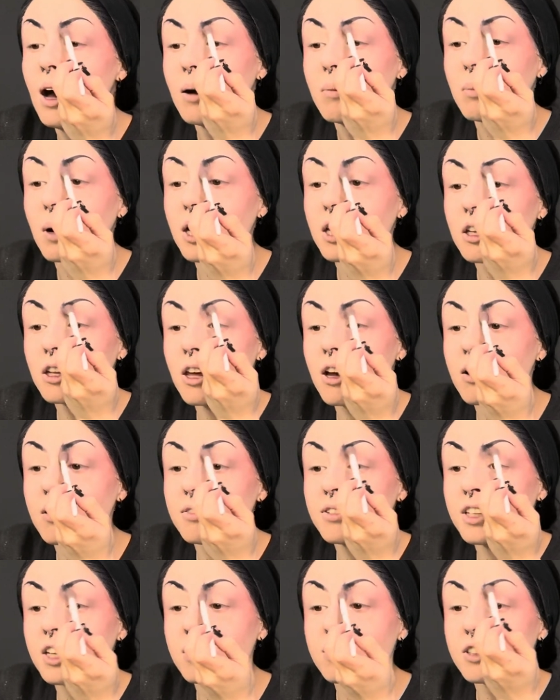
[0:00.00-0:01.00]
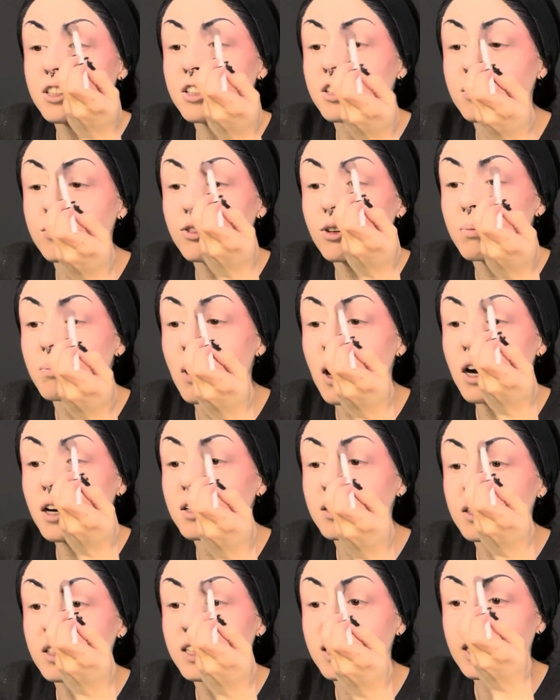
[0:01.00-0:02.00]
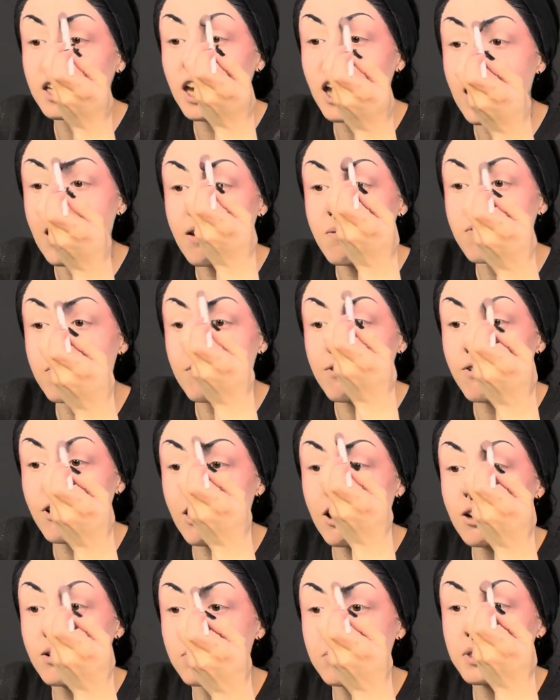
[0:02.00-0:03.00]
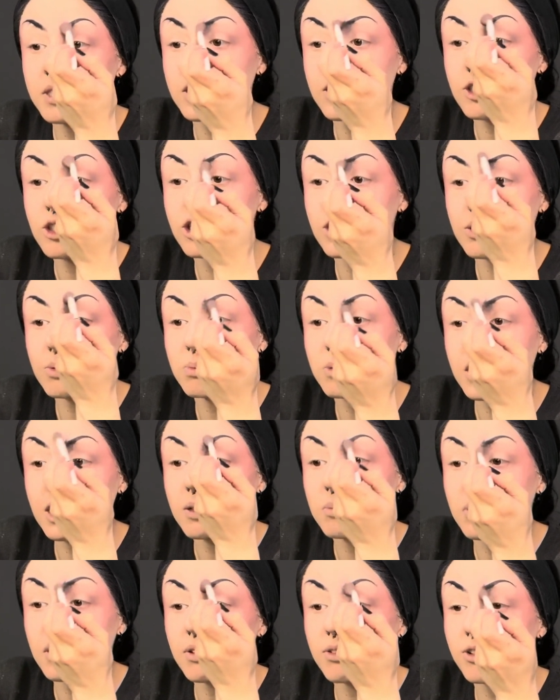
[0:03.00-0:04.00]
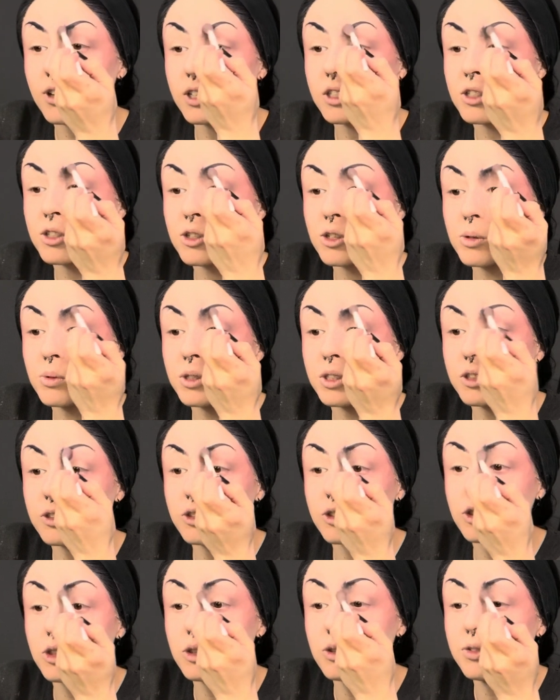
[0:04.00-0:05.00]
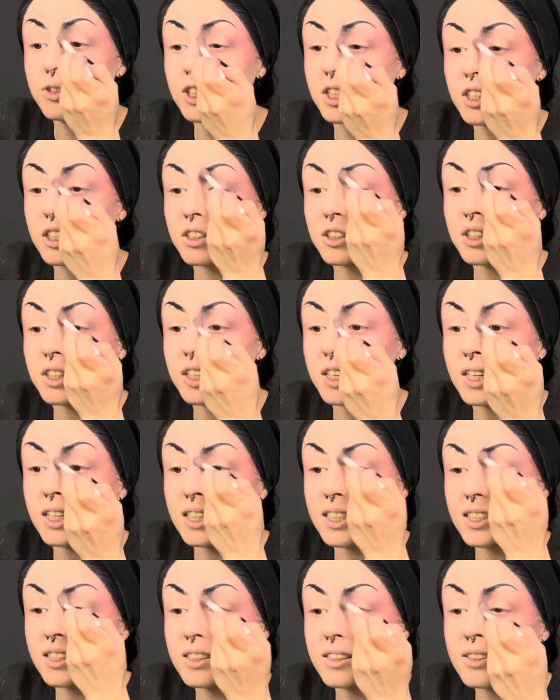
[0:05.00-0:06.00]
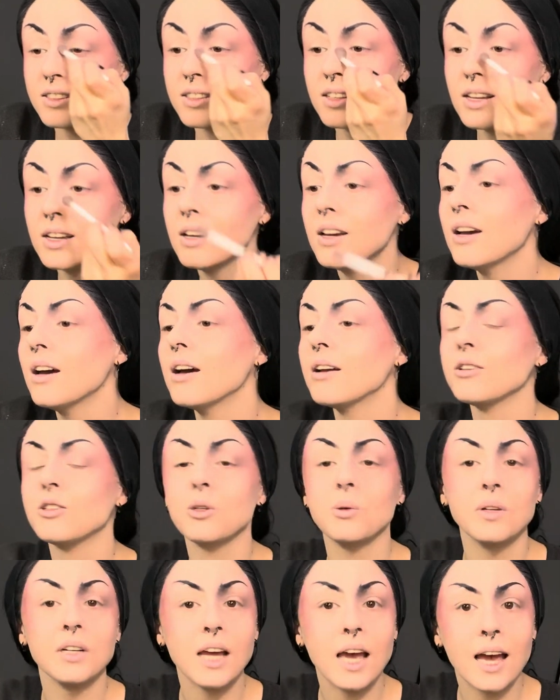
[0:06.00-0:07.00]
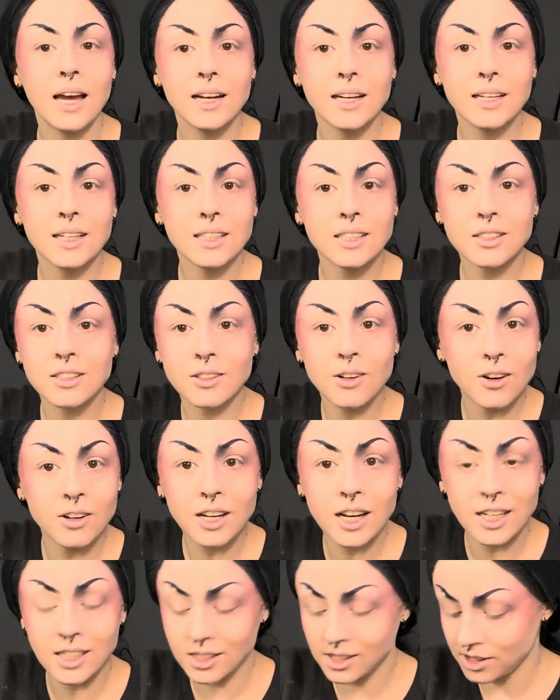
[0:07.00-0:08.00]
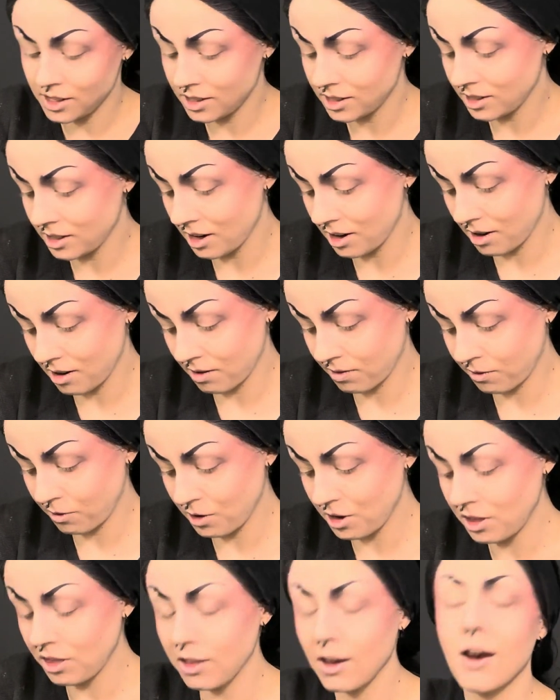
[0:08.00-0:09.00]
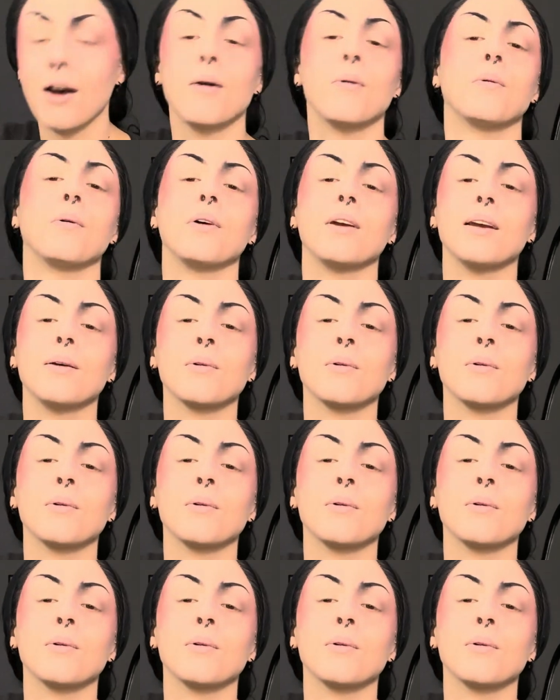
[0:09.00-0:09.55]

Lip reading: my love and everything for modeling came from, is just me and my friends doing doofy little things, doing edits and all kinds of stuff. We thought we